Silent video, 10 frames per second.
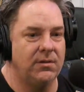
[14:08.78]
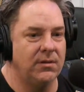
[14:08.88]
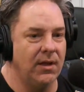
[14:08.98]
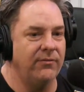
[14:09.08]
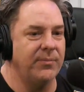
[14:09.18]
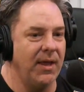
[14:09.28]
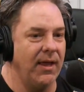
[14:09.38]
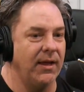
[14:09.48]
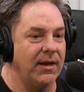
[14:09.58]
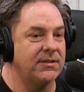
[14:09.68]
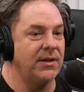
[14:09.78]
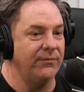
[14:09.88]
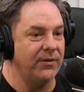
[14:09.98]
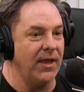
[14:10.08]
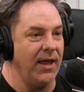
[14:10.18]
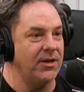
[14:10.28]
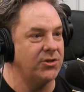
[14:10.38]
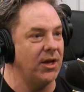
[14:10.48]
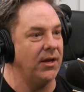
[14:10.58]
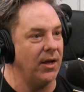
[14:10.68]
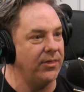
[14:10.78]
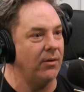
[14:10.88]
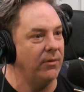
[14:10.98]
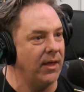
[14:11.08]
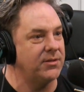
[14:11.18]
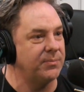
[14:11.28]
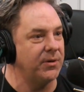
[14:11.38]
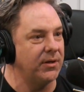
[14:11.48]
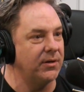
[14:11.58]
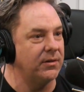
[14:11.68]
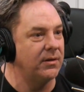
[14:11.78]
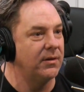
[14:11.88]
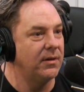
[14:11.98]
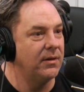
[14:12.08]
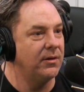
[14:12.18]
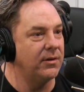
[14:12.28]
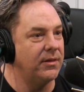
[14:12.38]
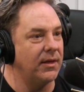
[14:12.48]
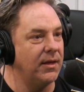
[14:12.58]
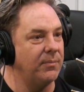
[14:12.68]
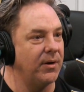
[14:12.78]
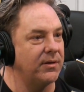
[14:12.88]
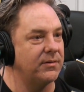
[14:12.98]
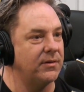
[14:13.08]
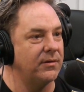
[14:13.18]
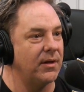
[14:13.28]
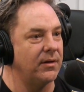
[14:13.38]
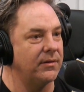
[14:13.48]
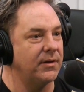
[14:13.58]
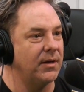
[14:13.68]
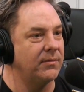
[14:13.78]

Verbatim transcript: Left me hanging, except for the handshake. I thought, well, that's a pretty good, right, good thing. Good you probably do that all the time. So.